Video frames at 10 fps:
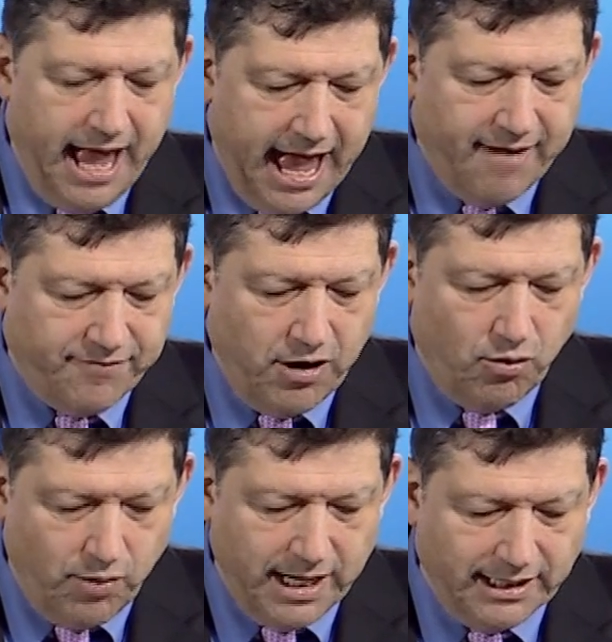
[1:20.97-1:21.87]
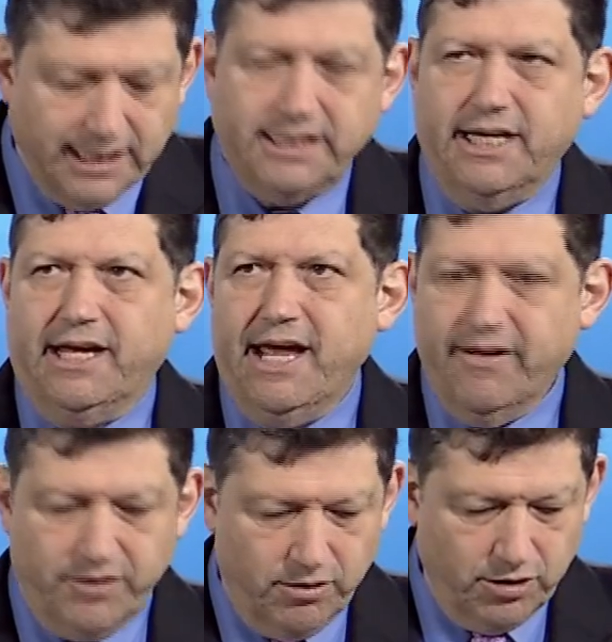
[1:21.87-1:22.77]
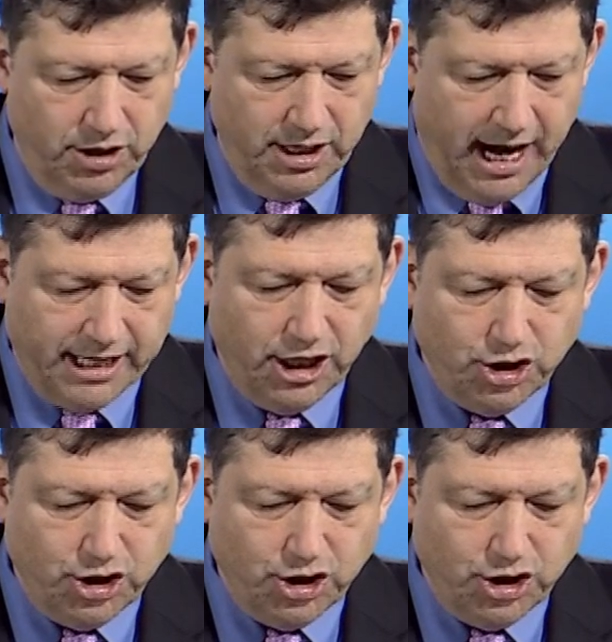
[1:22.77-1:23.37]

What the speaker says: if they're realistic, if they're not